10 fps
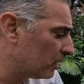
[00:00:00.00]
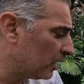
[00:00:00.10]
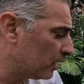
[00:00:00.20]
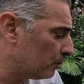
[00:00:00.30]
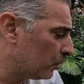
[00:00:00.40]

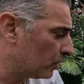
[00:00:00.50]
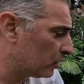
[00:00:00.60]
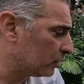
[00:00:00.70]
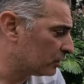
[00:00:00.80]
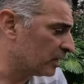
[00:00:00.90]
and in my
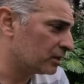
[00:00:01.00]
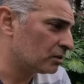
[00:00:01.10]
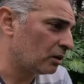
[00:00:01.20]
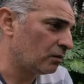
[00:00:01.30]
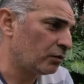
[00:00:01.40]

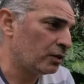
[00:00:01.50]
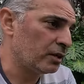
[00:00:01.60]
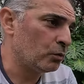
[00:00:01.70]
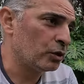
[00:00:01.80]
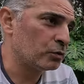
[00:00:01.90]
context I find
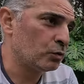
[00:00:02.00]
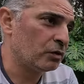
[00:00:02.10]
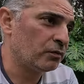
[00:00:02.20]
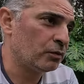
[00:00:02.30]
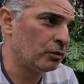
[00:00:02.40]
it works
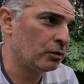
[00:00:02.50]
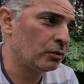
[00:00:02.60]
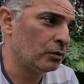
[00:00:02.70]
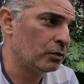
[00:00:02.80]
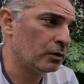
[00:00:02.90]
well
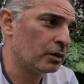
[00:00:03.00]
for